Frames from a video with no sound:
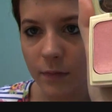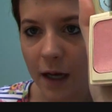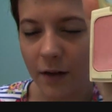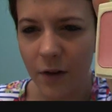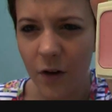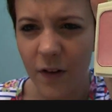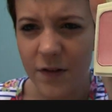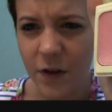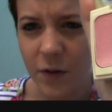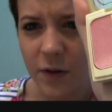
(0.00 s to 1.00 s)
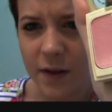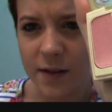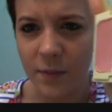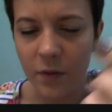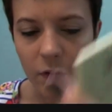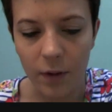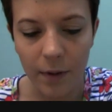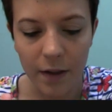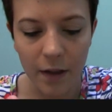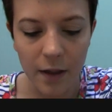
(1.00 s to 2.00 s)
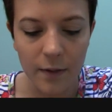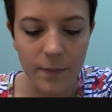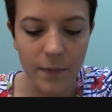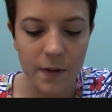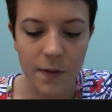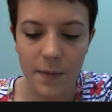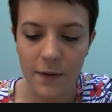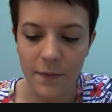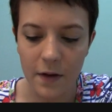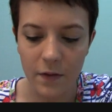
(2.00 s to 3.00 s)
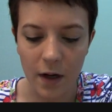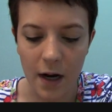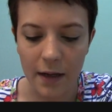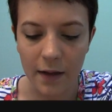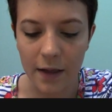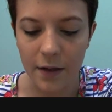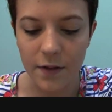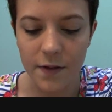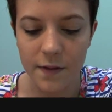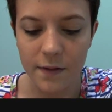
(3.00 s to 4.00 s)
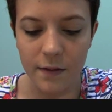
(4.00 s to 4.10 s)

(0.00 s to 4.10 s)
I don't know if I've showed you this before, but it's one of my favorite highlighters.